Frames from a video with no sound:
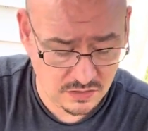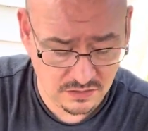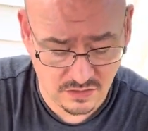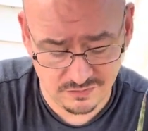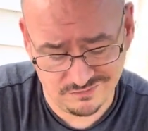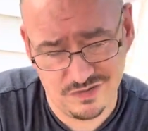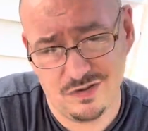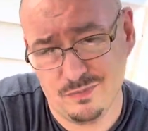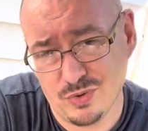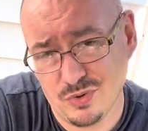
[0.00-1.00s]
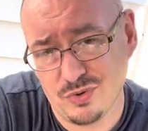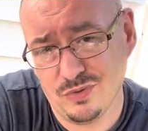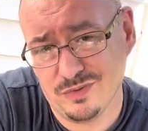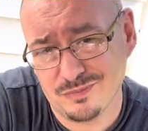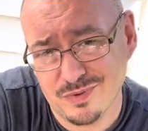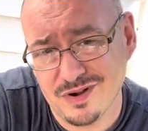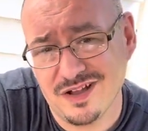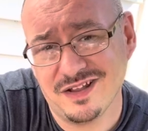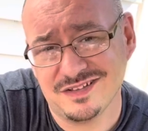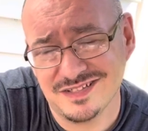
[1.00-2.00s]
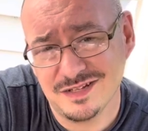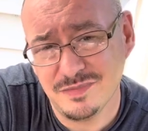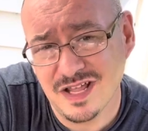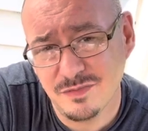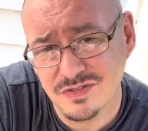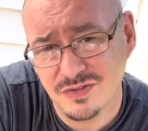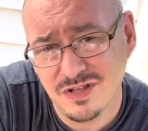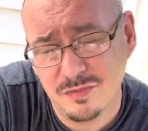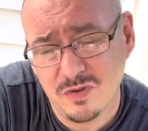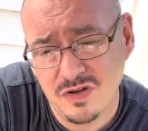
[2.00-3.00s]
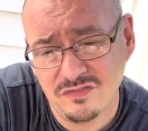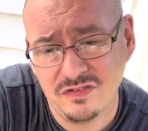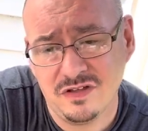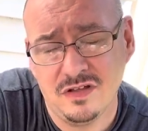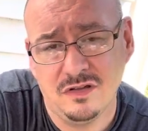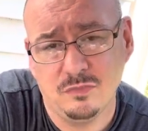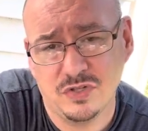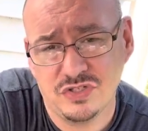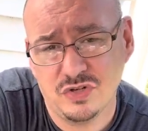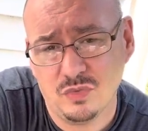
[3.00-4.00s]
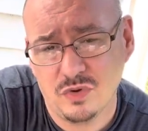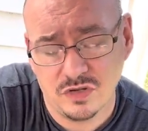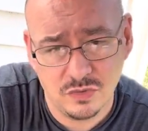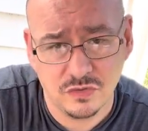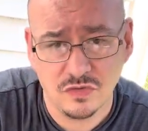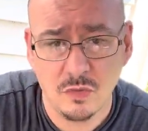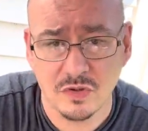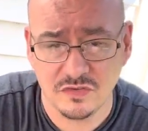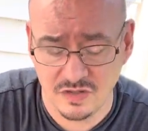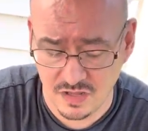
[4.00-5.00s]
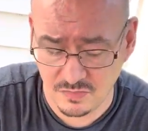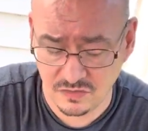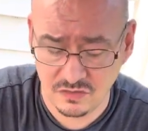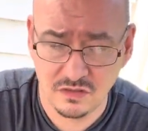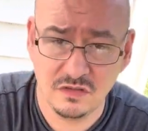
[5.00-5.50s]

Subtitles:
Now, you can pull and prod, and sometimes it'll come off, but you don't want to do so much damage.